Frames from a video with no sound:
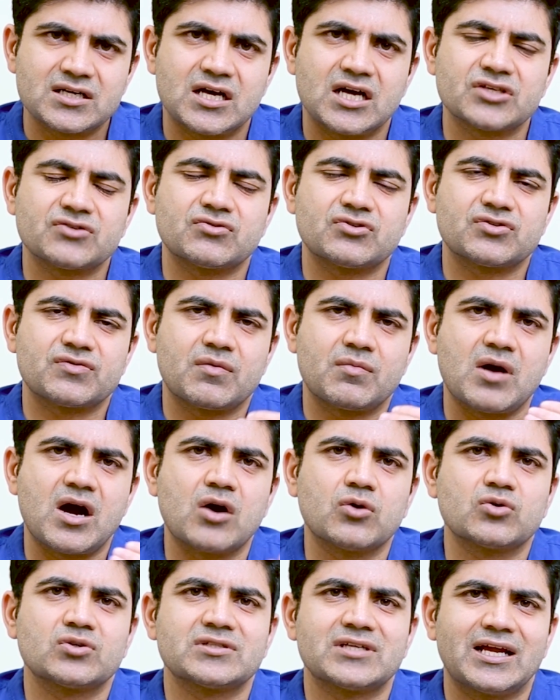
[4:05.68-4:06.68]
transfusion from
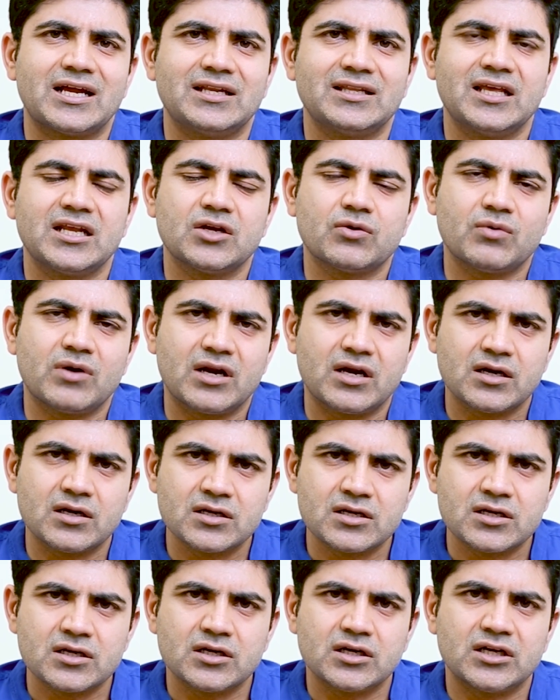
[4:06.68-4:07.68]
outside. They require
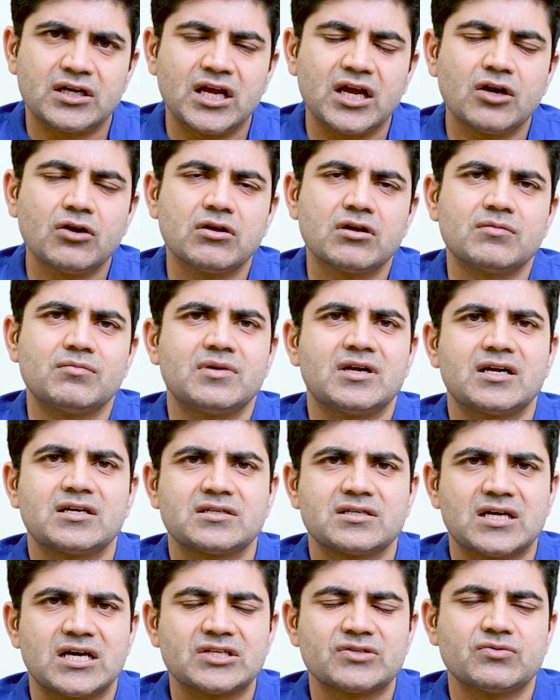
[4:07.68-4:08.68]
regular blood
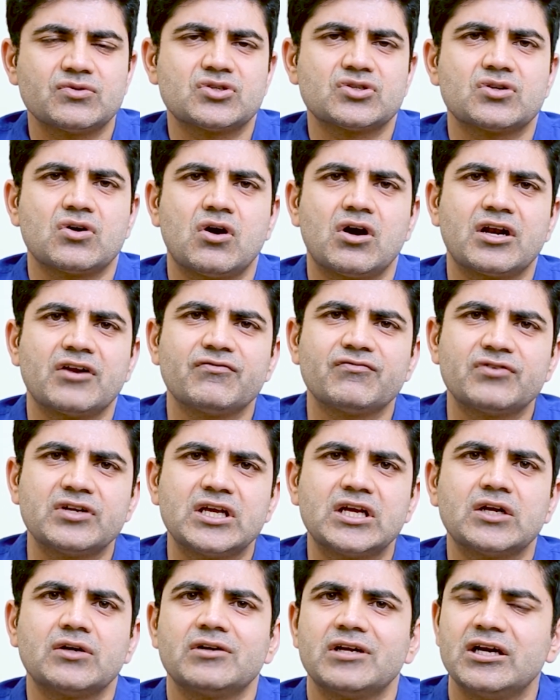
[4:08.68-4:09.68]
transfusion on a
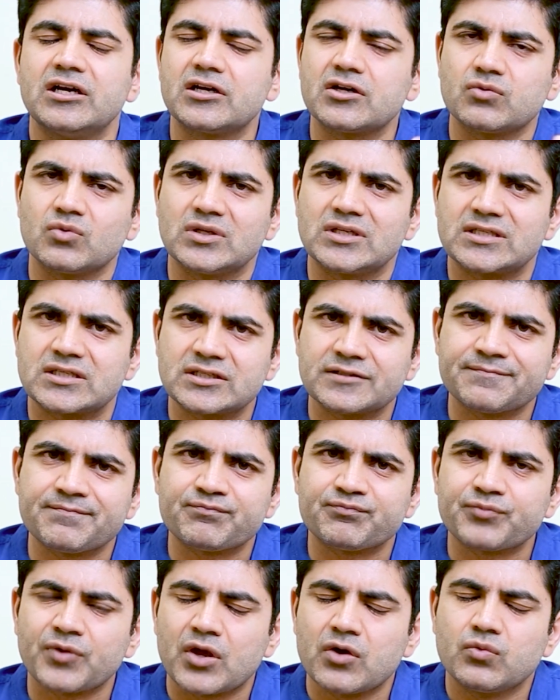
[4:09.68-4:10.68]
frequent intervals.
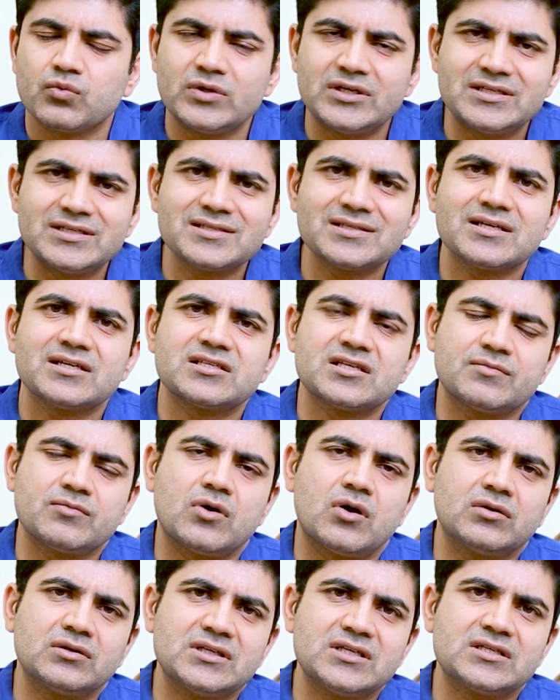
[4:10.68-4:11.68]
We discuss
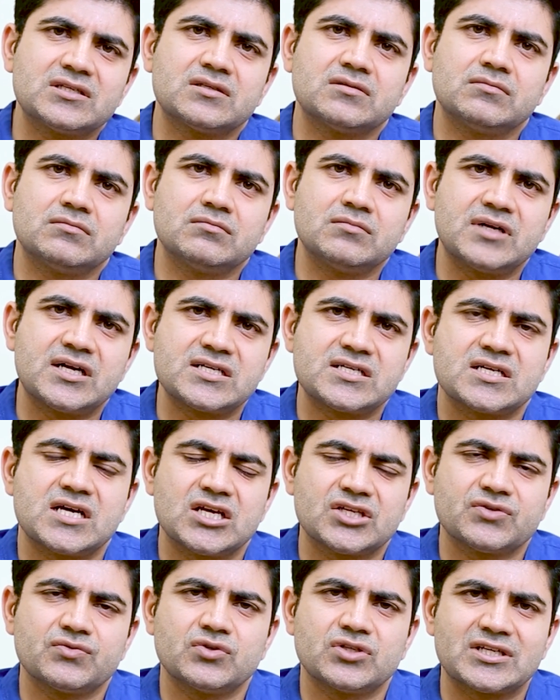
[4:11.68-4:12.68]
about this blood
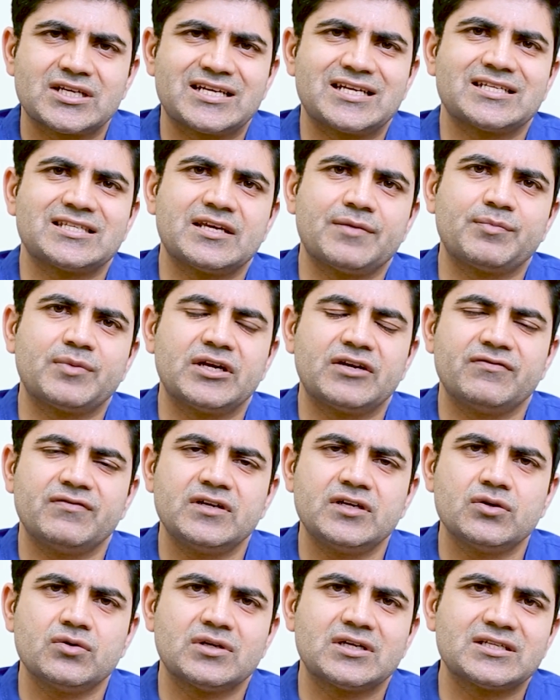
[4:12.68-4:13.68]
transfusion in a separate
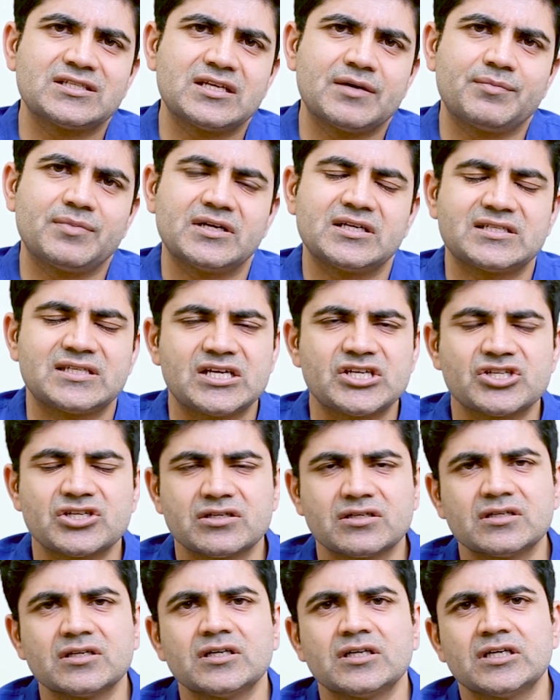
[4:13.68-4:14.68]
video, in a separate
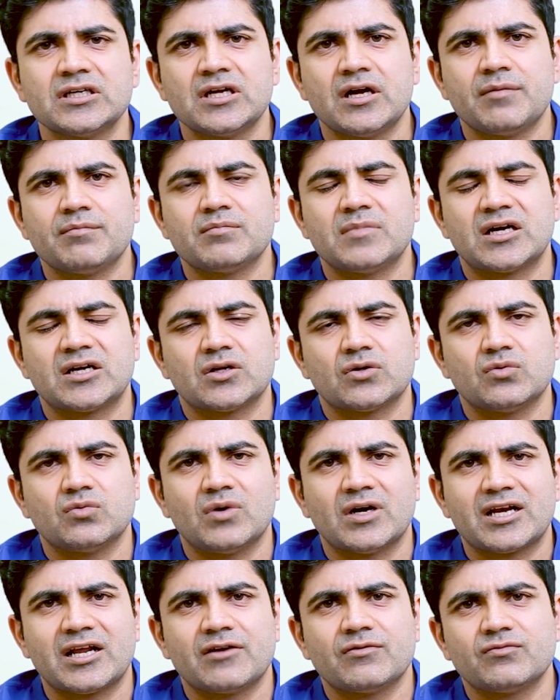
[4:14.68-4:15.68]
session, but
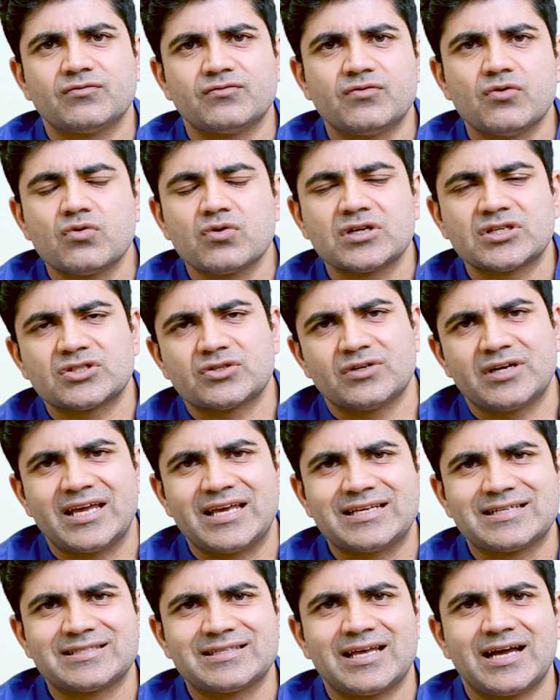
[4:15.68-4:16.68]
what I focus today
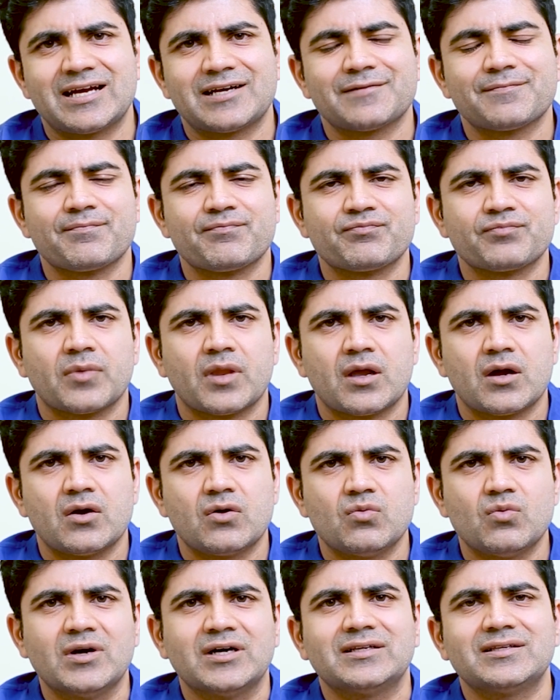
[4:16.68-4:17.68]
is that
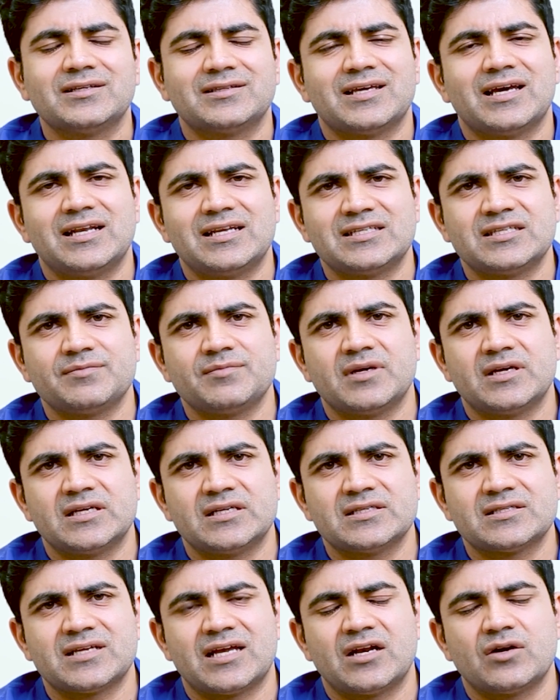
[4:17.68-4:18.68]
what the thalassemia
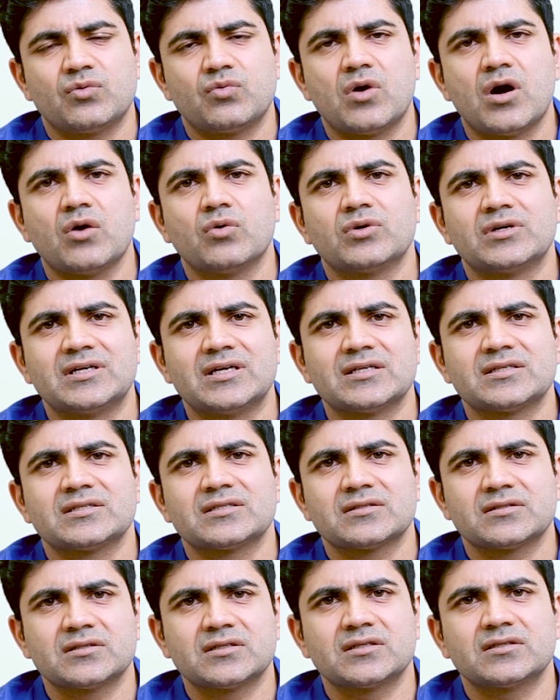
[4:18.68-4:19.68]
is and how it
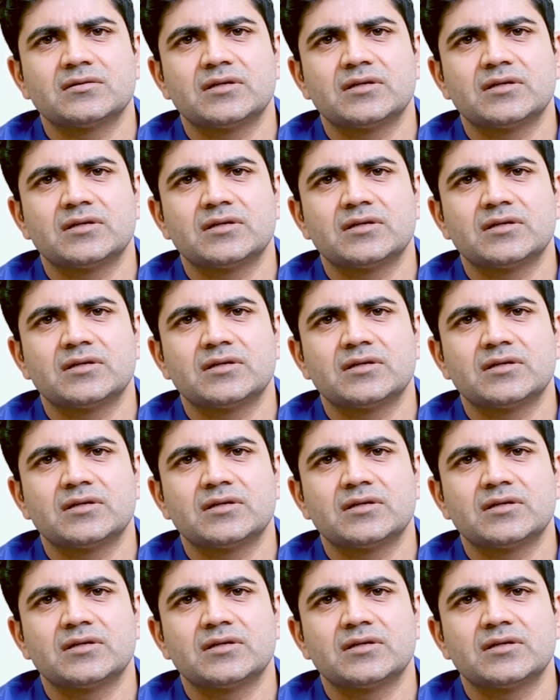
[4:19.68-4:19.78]
does,